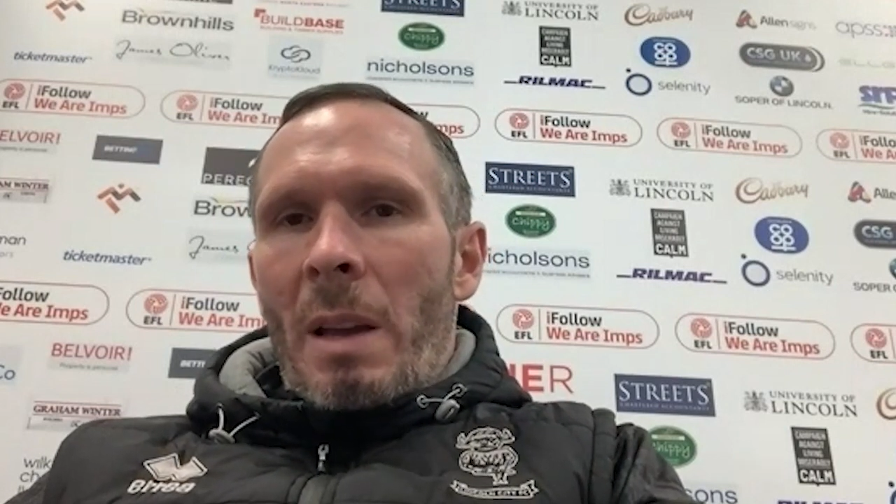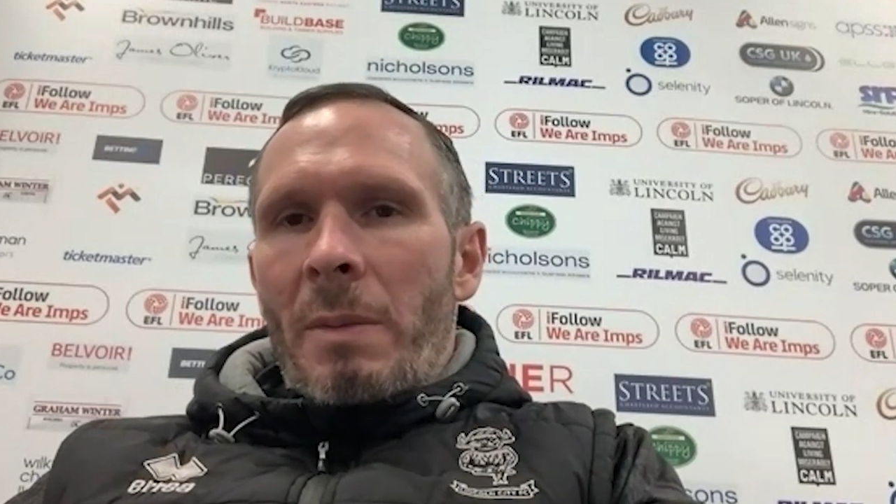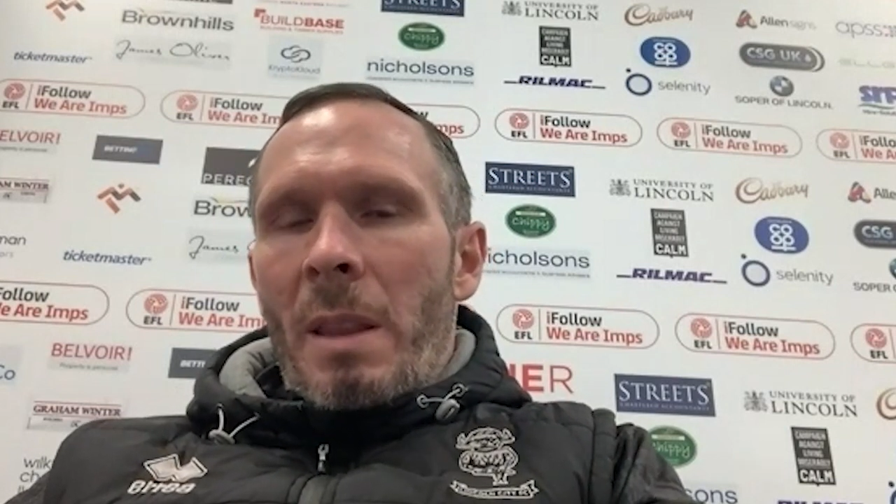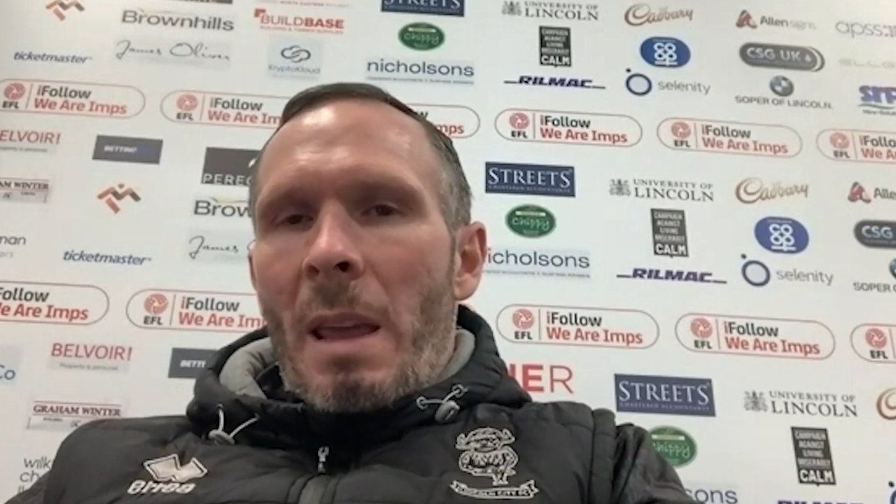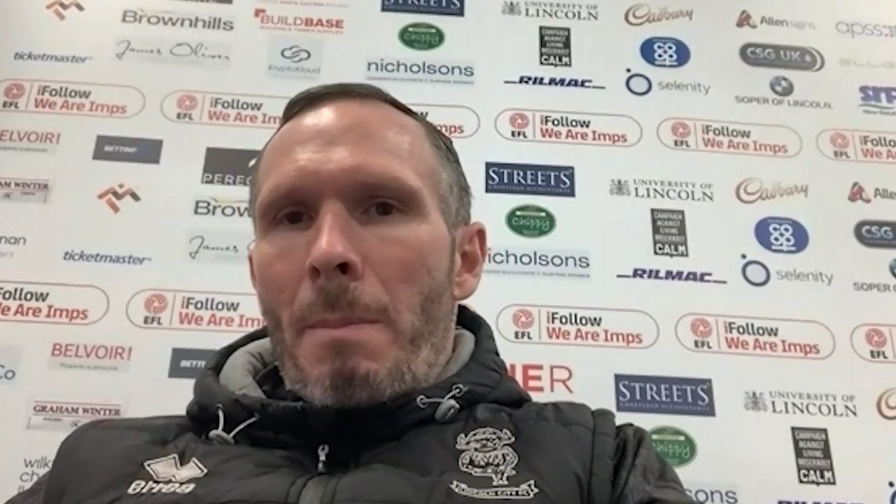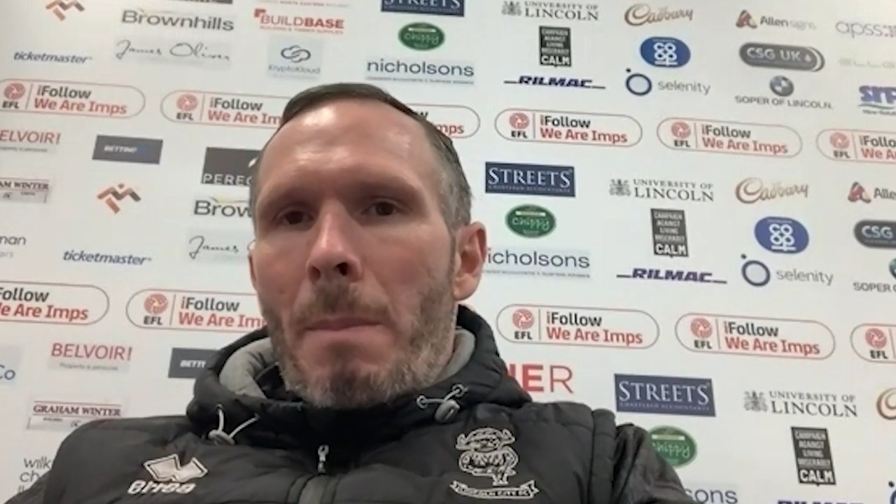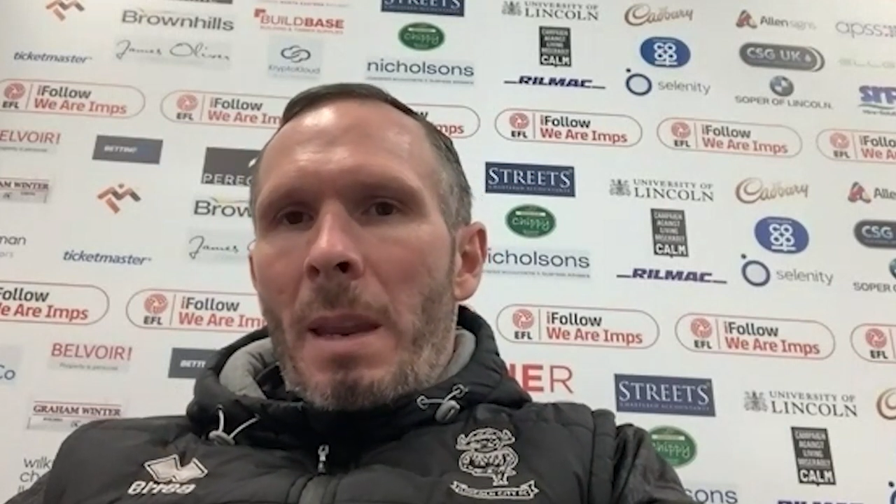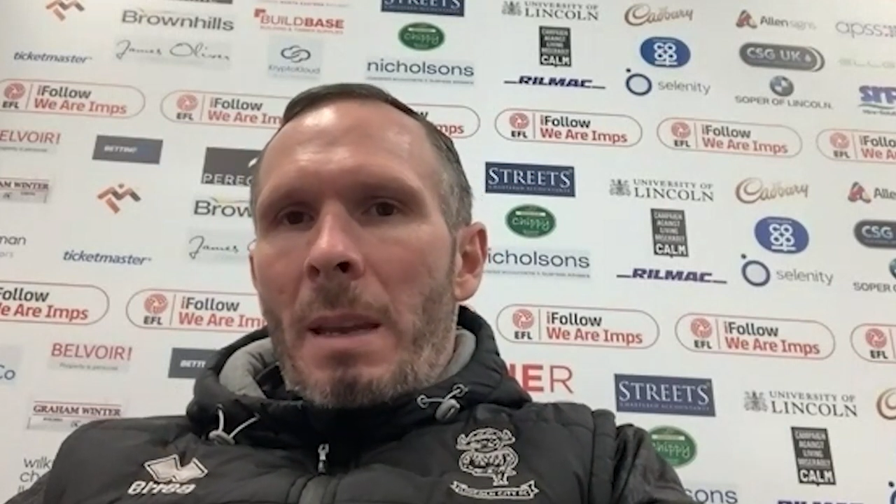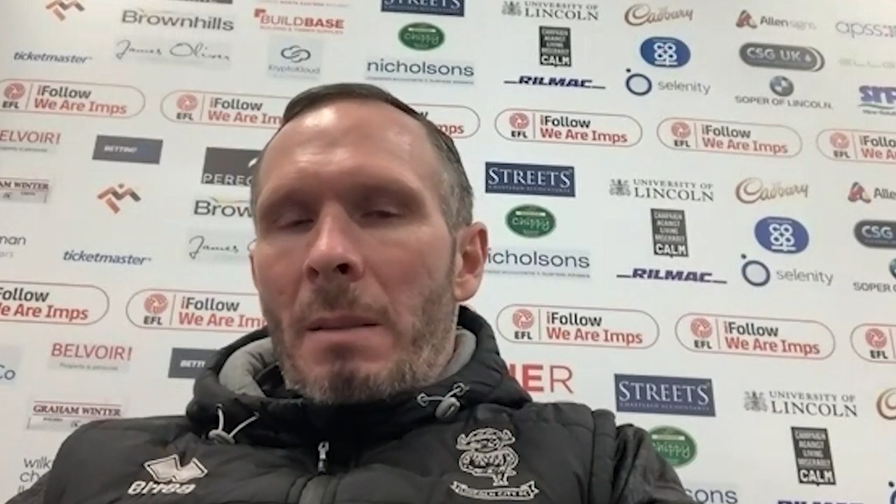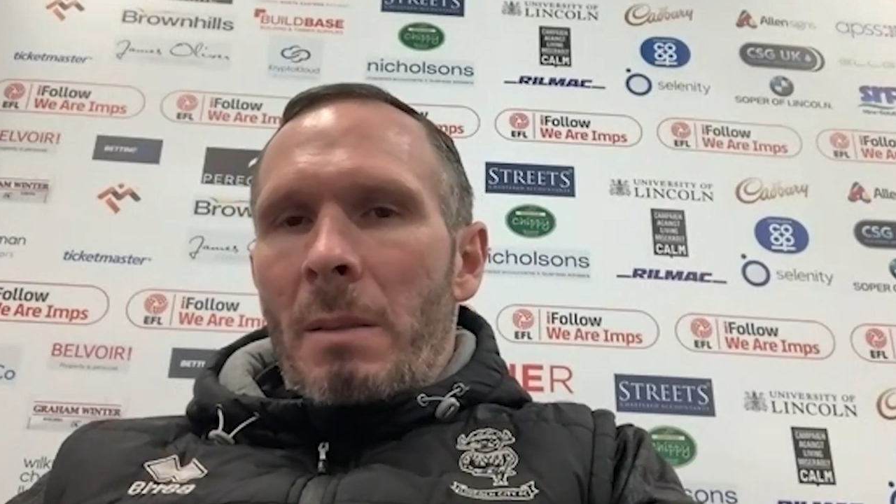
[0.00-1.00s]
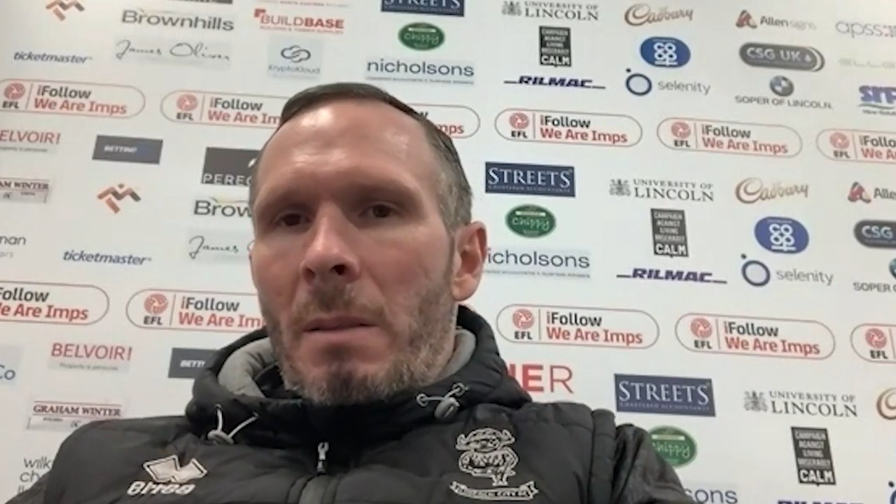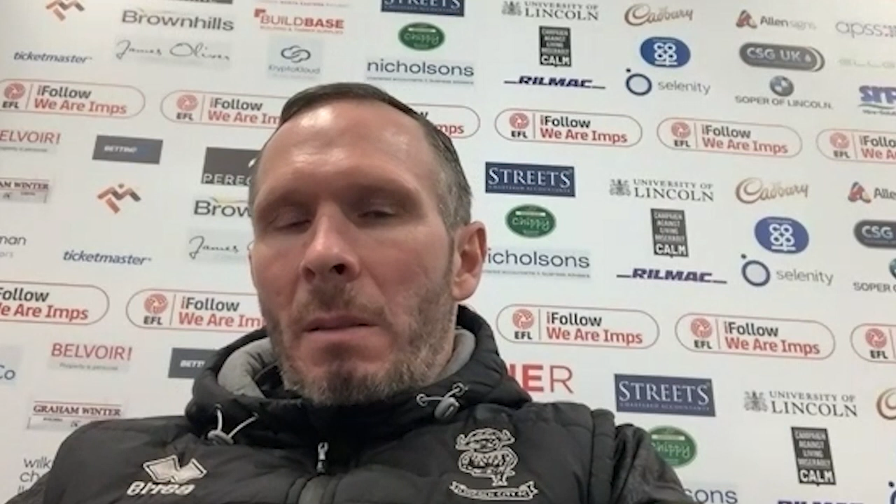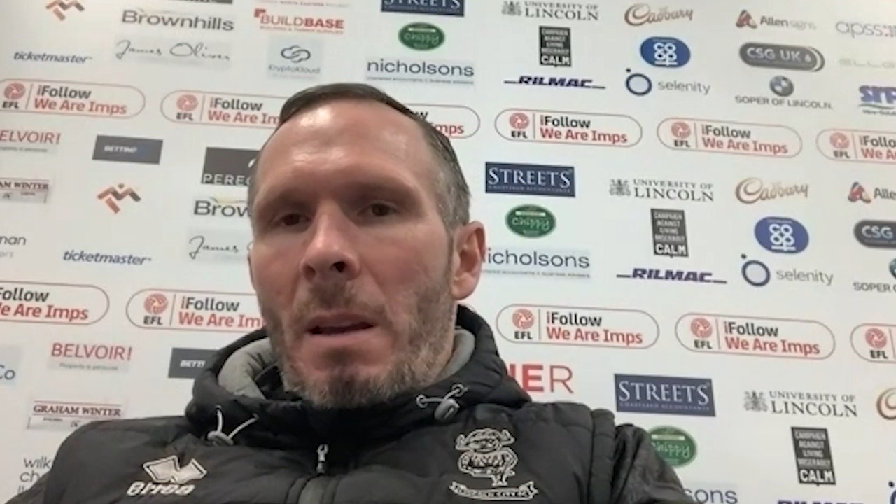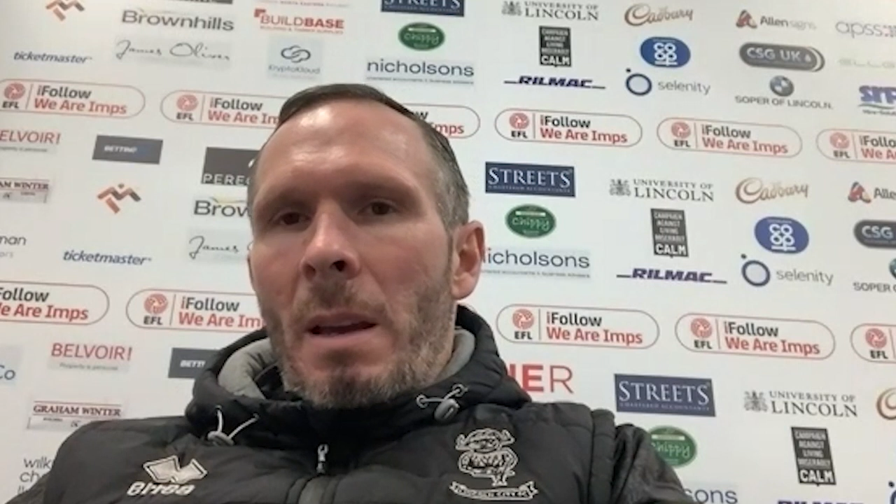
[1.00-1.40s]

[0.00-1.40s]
after their minutes